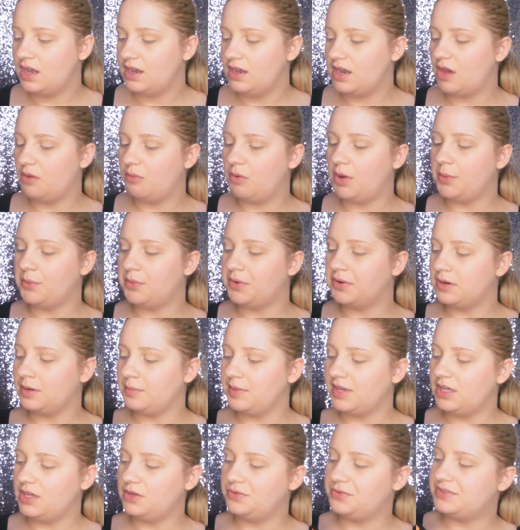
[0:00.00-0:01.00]
Now what we're going
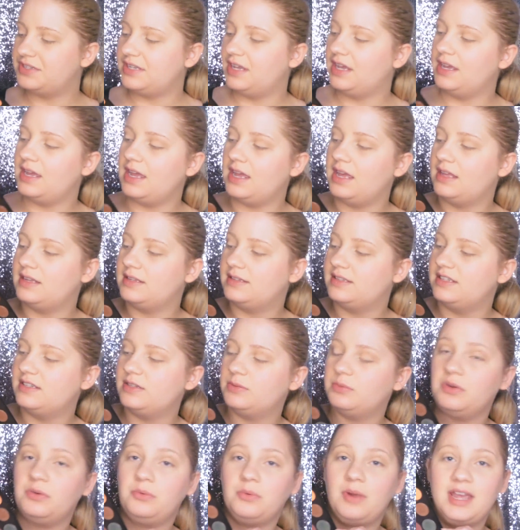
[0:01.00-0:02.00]
to be using is this
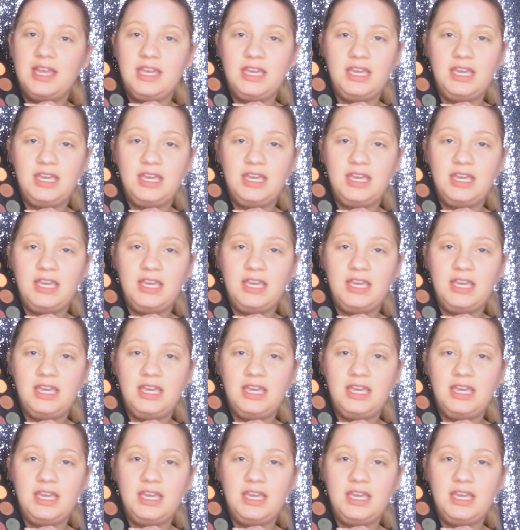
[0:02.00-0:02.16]
one right